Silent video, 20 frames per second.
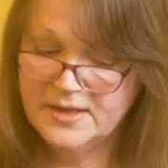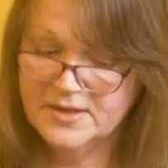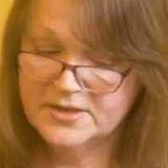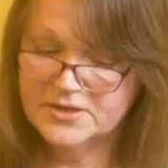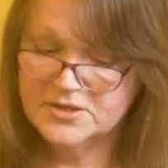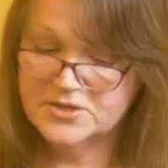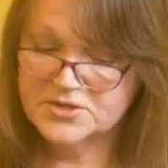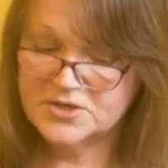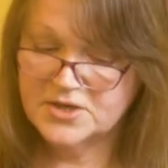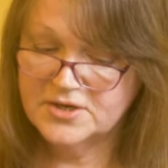
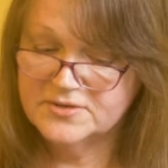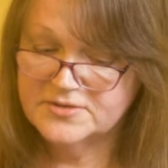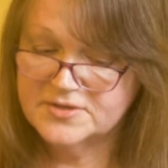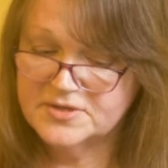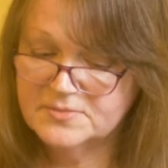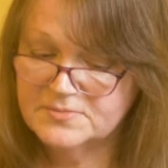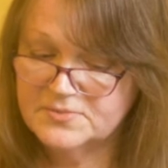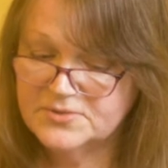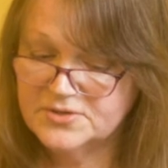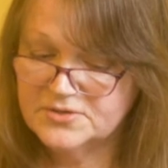It shows
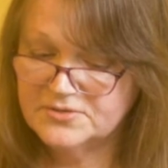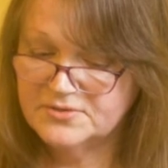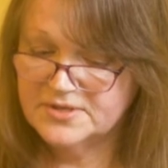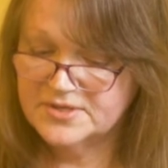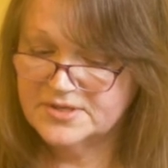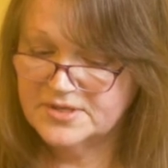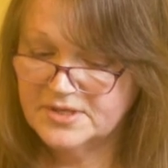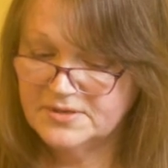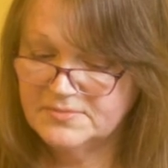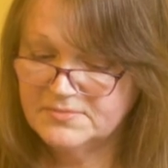the Buddha
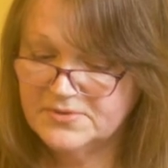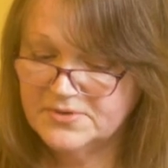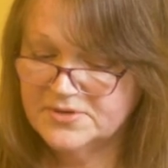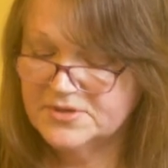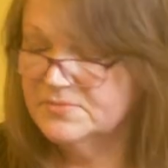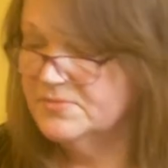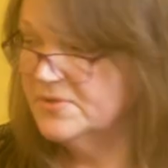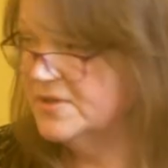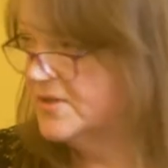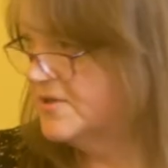as the
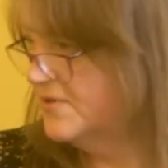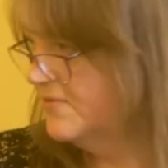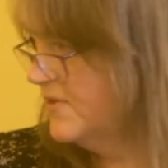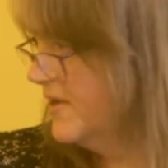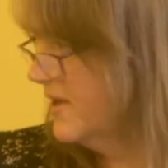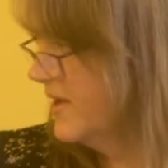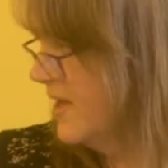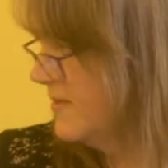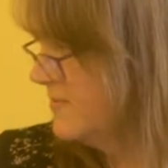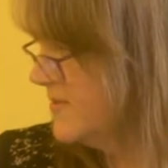embodiment of
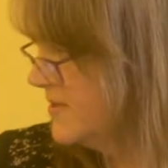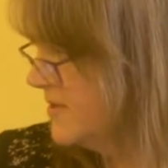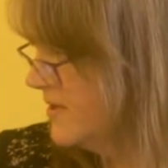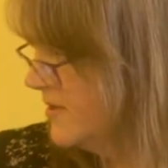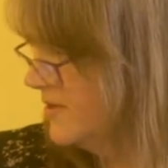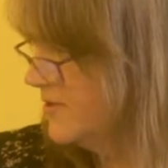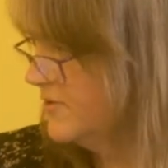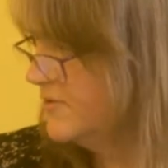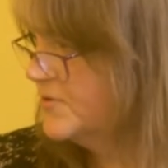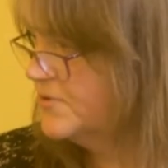the
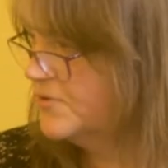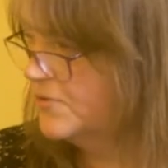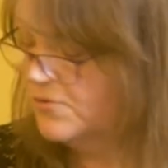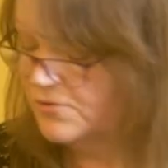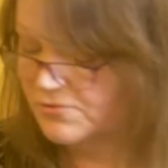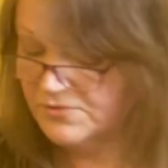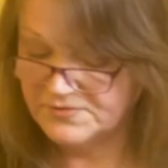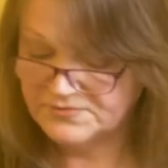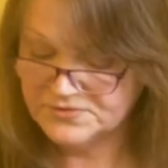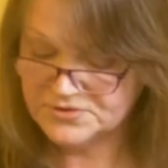absolute
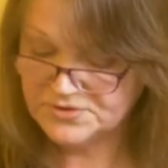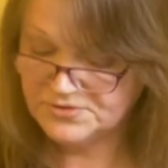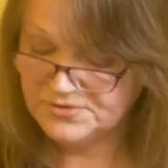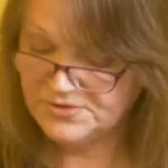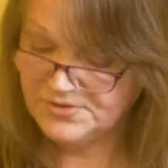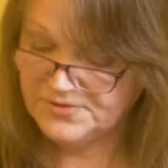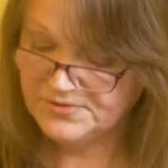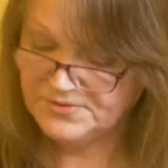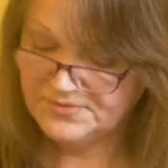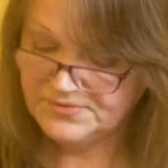or of
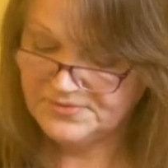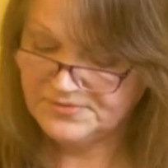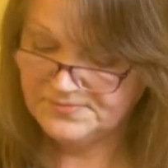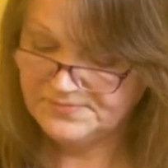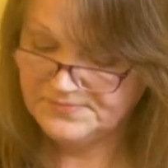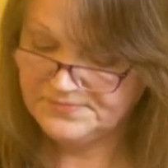truth.